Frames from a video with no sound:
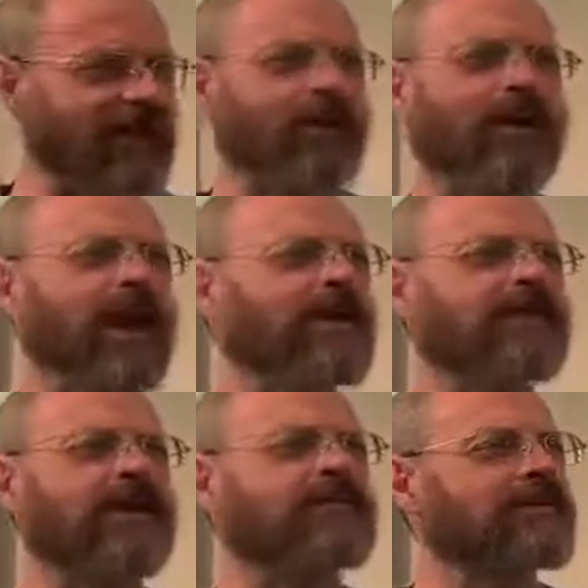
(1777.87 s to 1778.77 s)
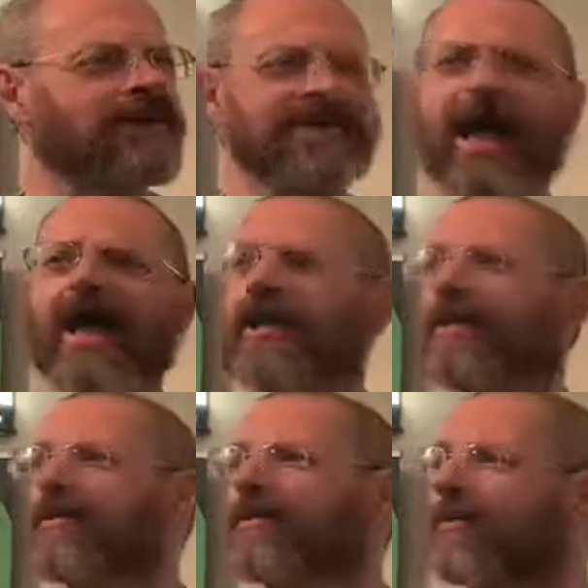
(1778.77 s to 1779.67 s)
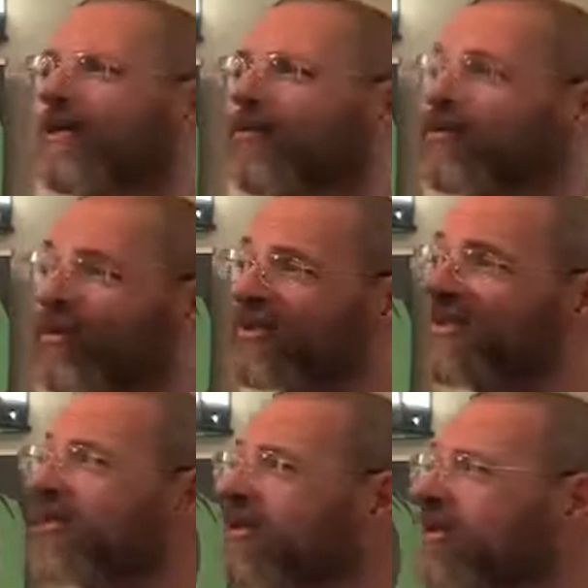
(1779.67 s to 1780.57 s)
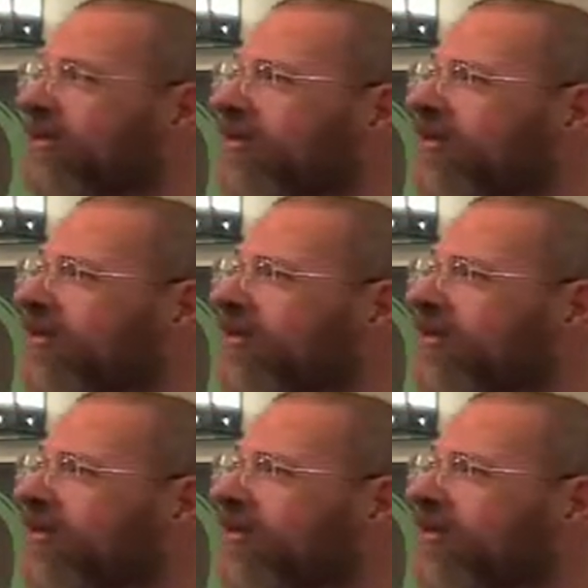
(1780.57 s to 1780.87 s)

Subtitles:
go on out there and die, which is what she's going to do.